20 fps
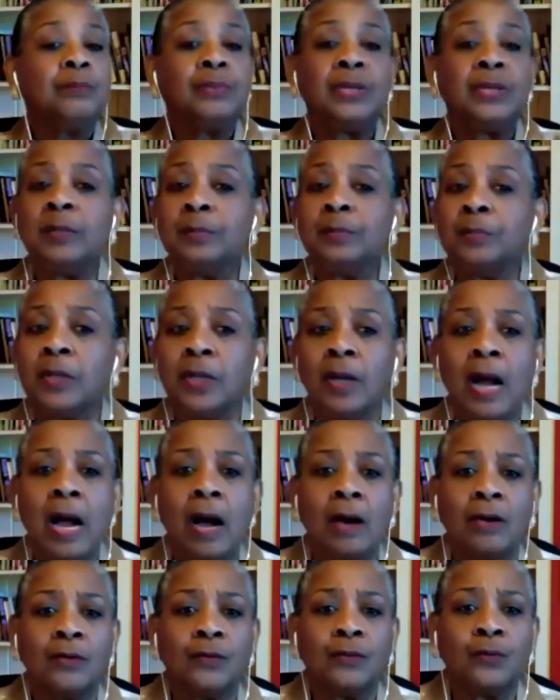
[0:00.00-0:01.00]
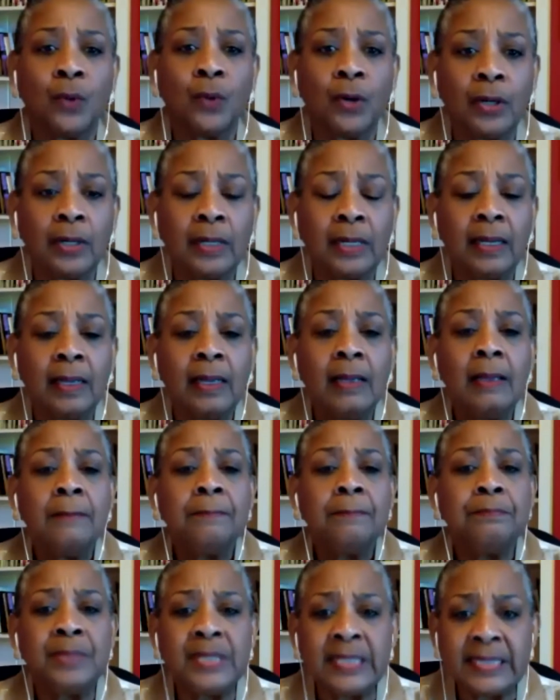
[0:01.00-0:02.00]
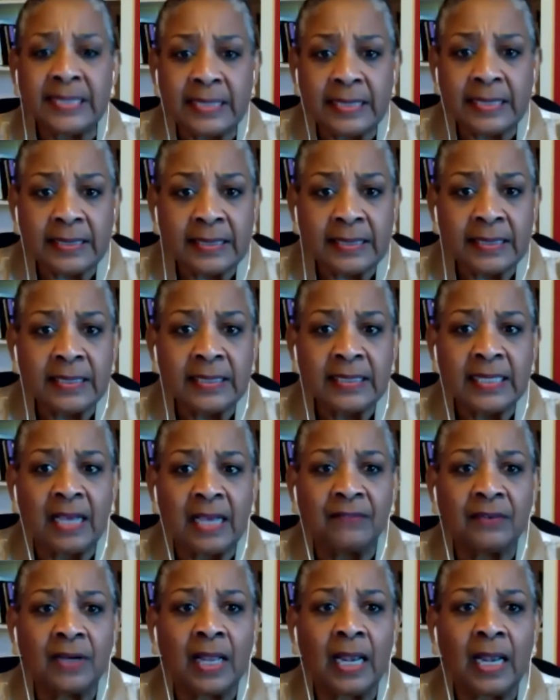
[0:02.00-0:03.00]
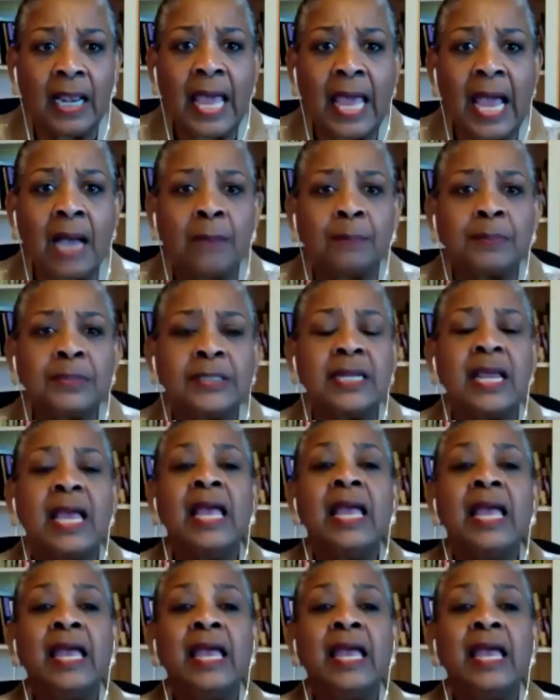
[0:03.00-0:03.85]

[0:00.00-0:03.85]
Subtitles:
People are out of work. Businesses have collapsed.